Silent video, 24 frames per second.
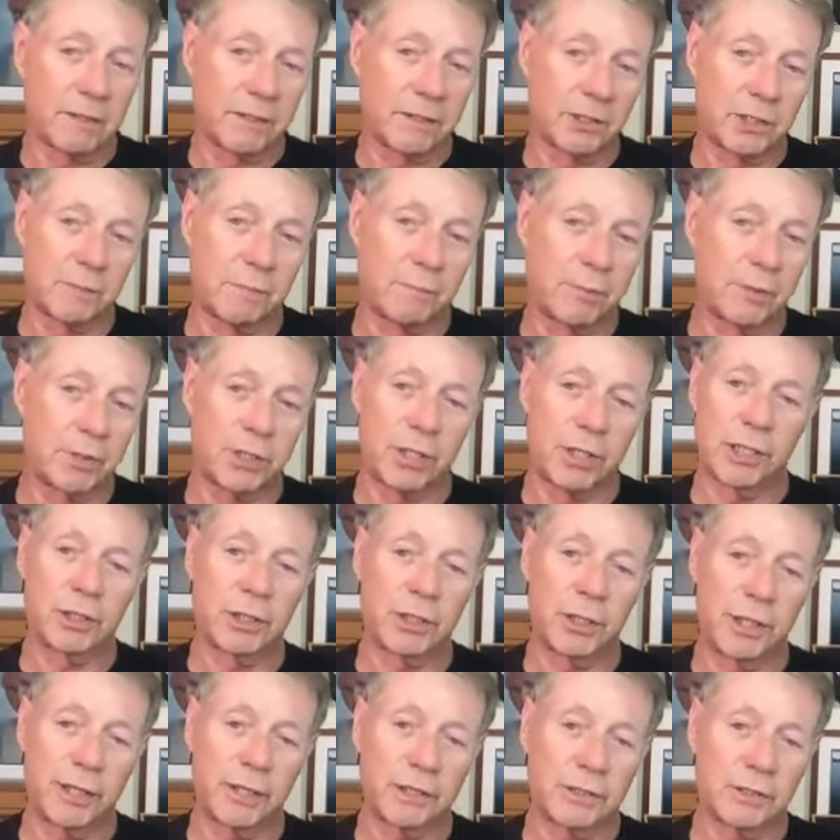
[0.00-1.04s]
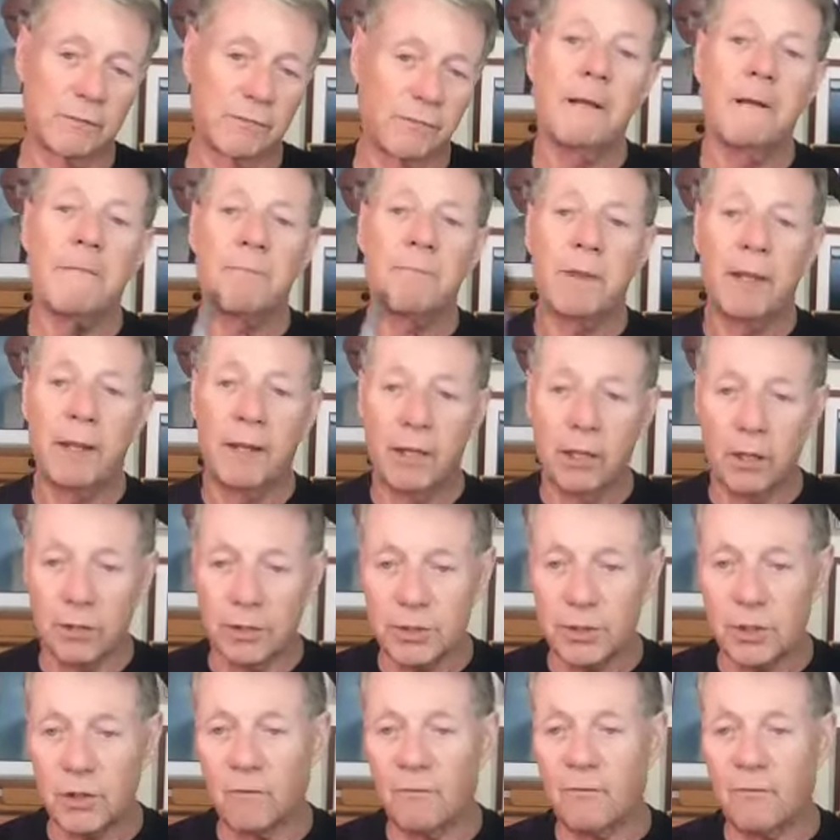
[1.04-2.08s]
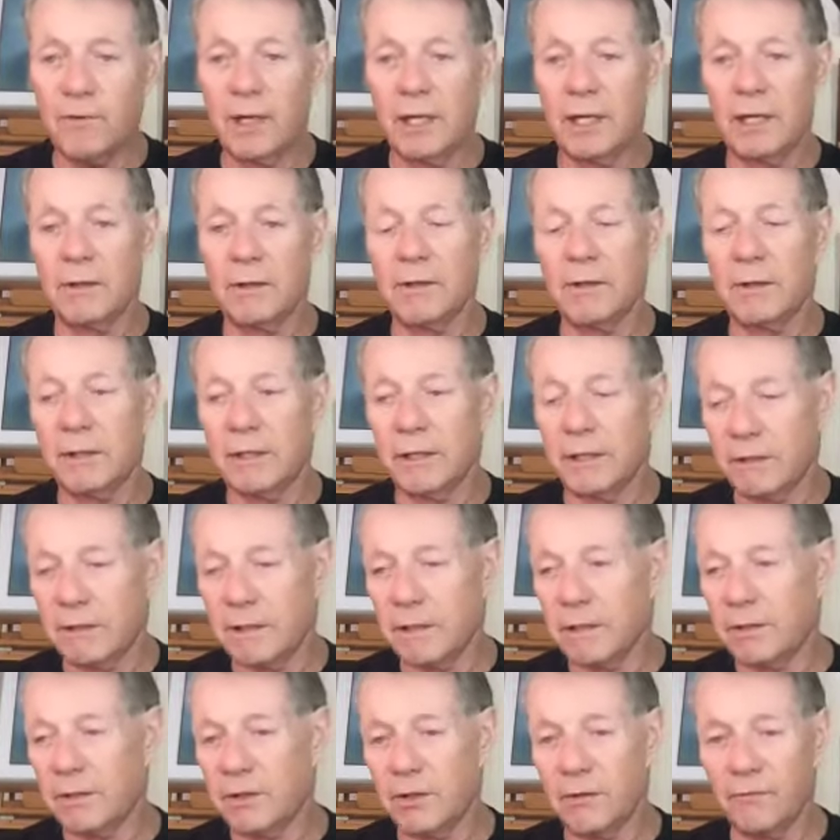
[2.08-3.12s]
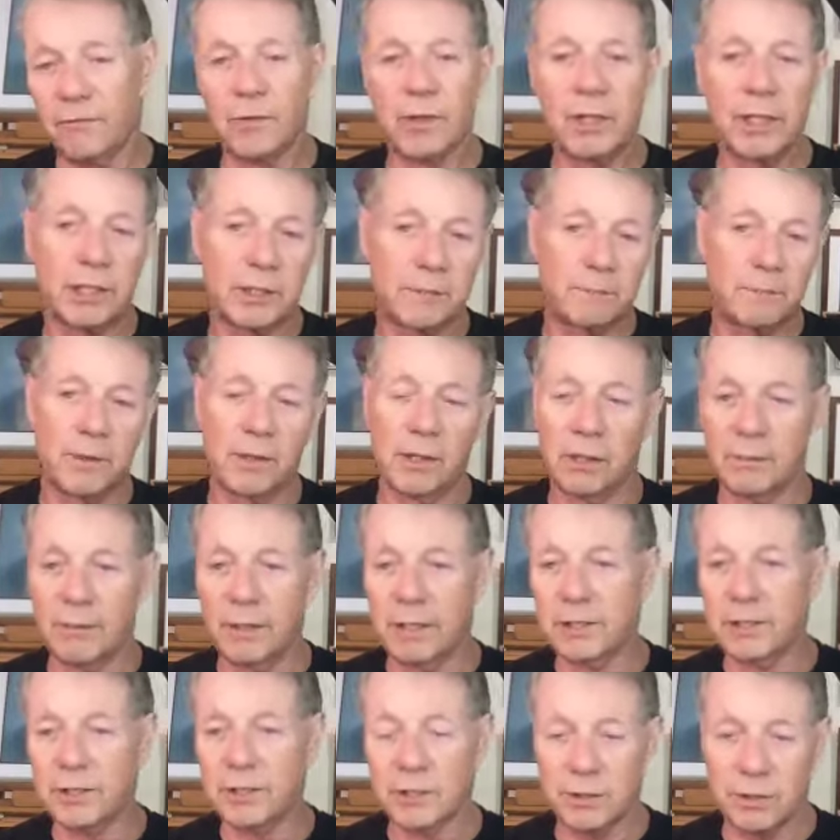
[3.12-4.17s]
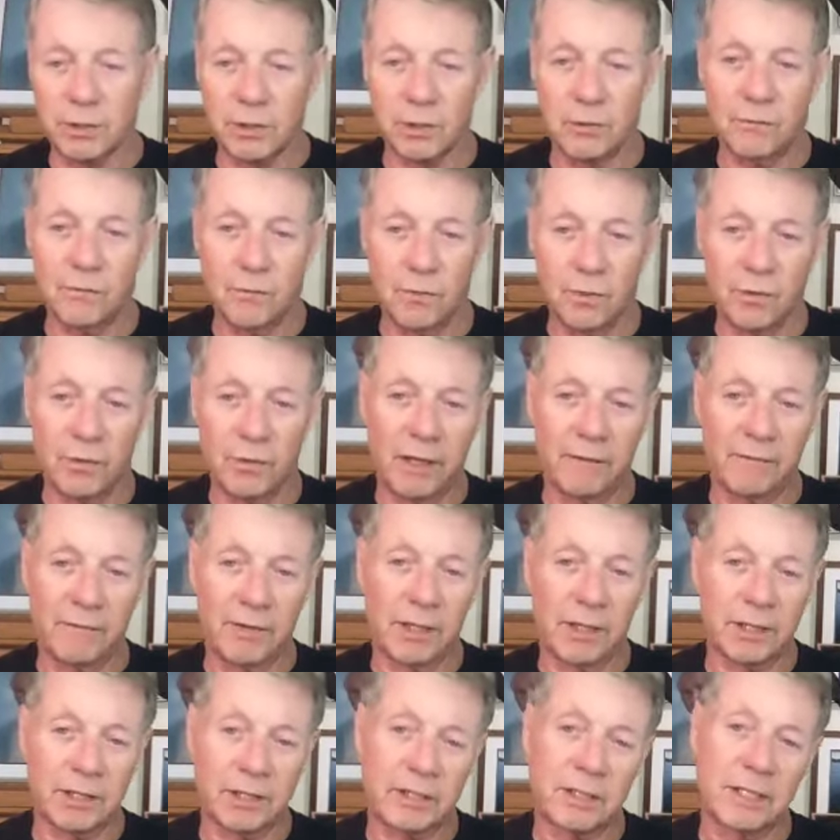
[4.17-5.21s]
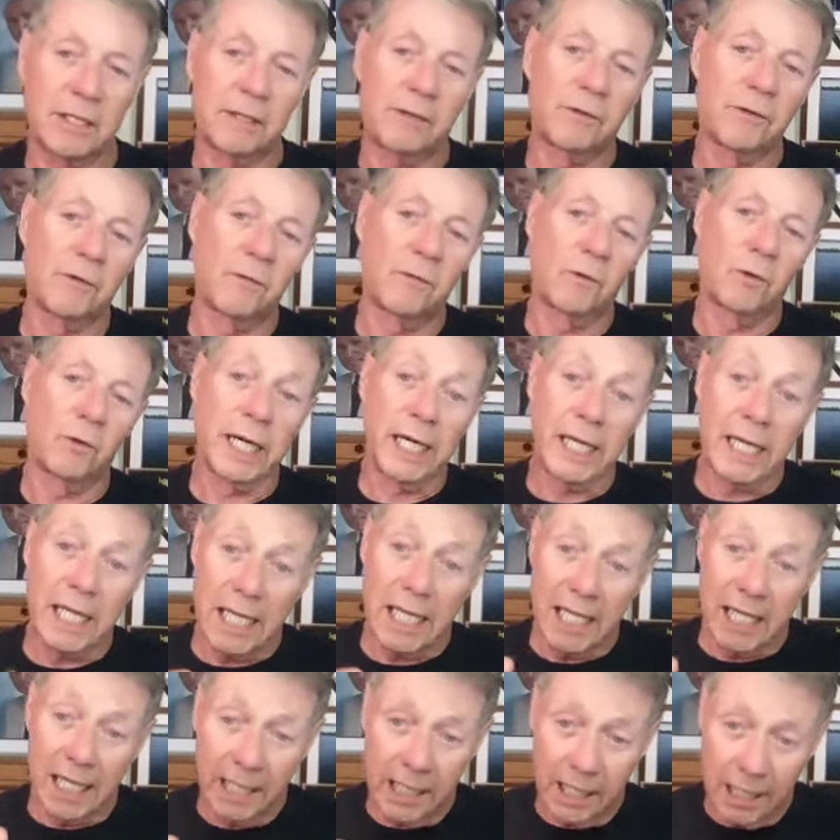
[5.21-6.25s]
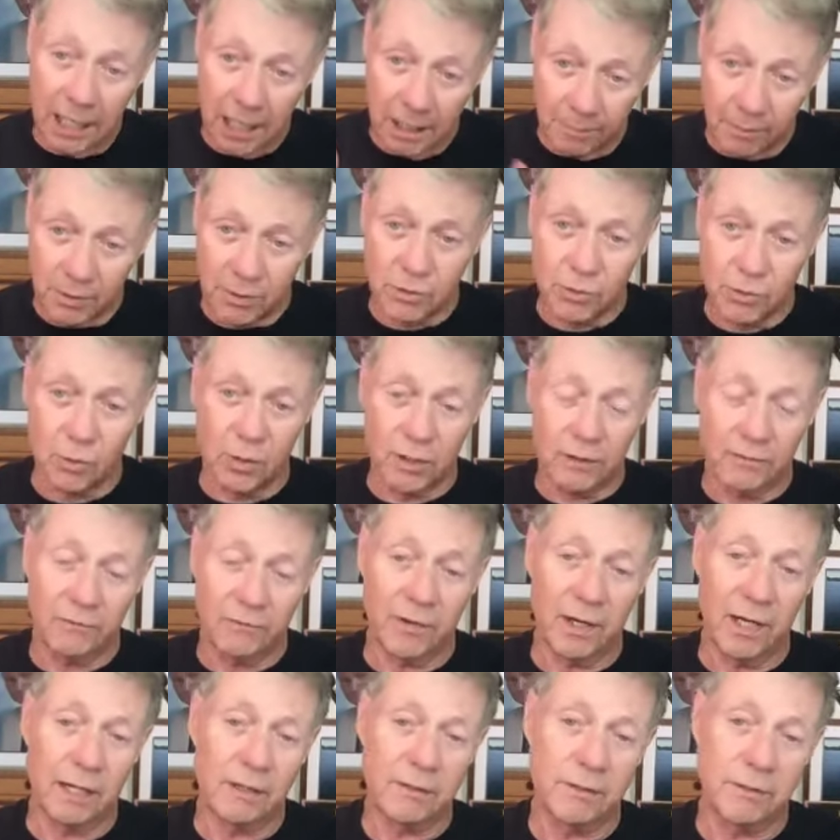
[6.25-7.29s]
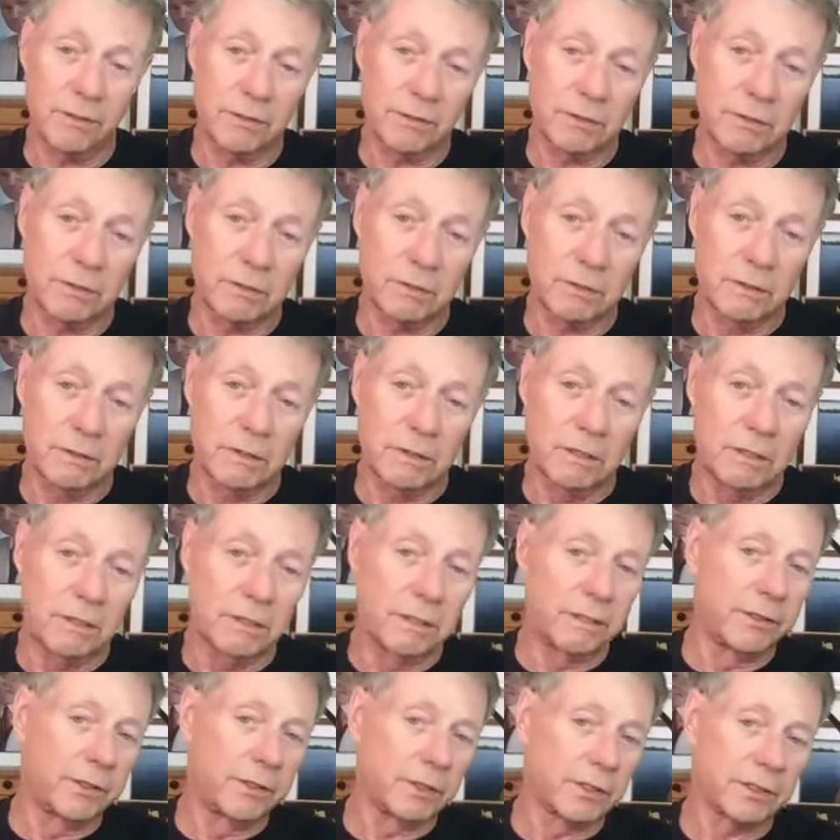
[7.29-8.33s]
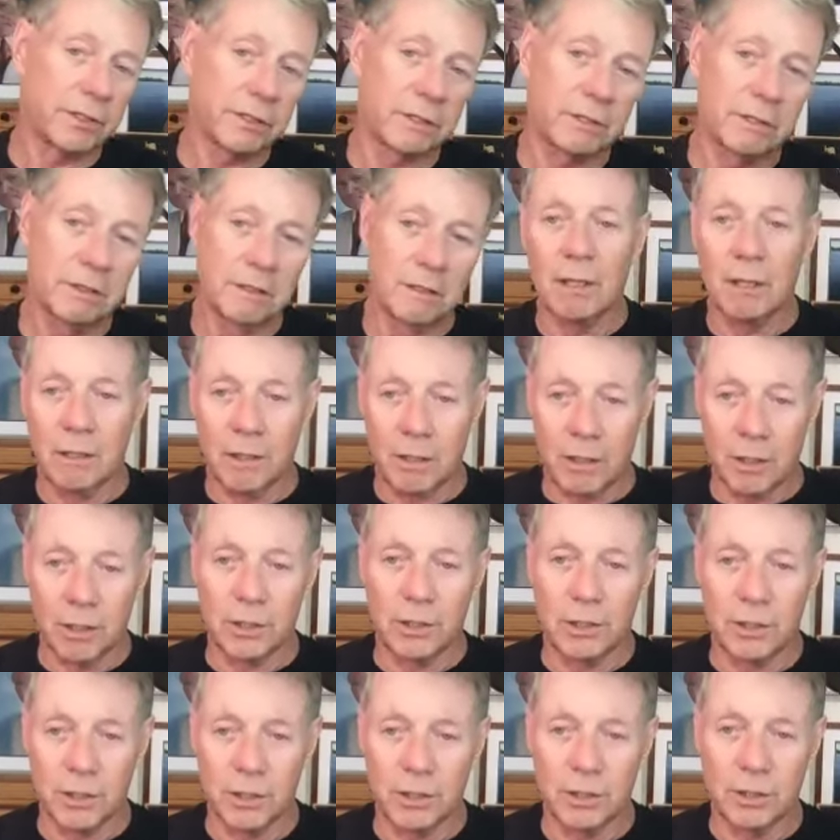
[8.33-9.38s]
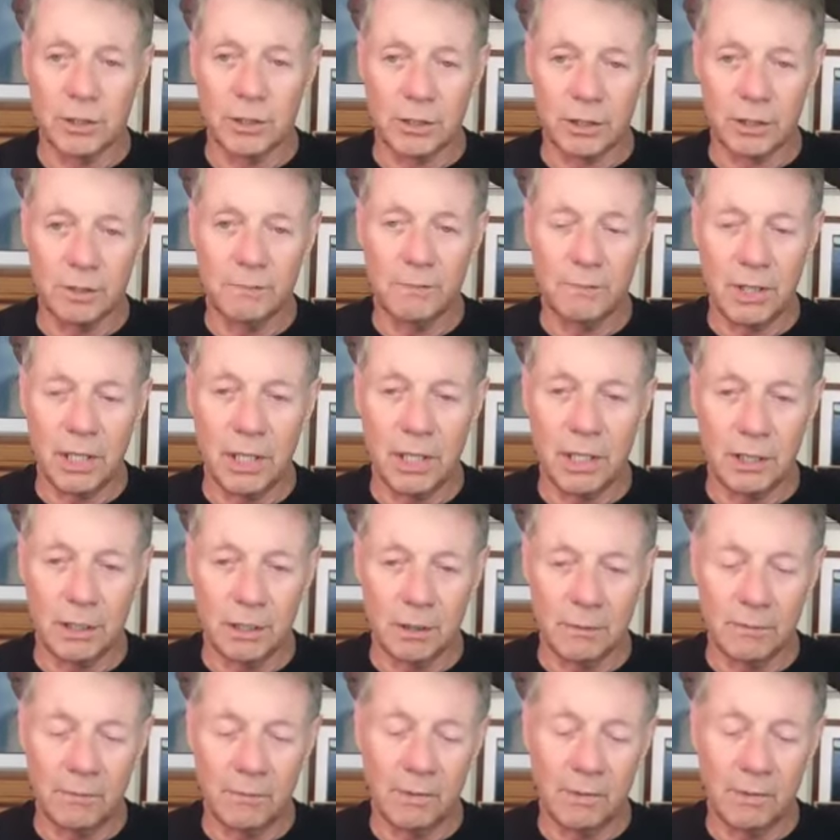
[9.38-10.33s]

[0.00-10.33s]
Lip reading: It's a potentiation factor. And they also found in different experiments and so forth, evidence that there were inhibitory factors in this conditioned medium.